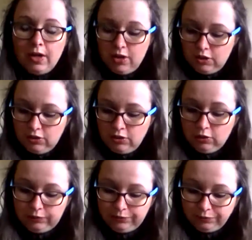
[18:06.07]

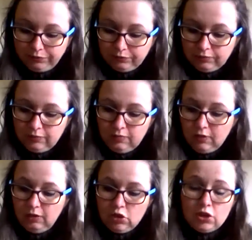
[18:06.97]
So
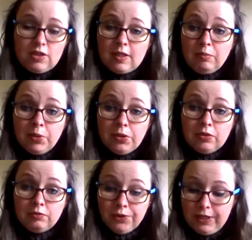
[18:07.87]
just simple
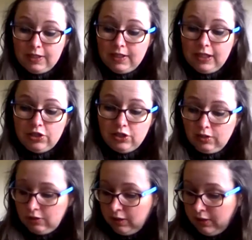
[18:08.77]
running stitch,
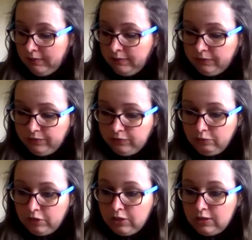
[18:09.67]

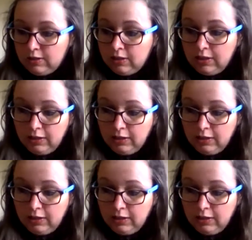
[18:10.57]
which is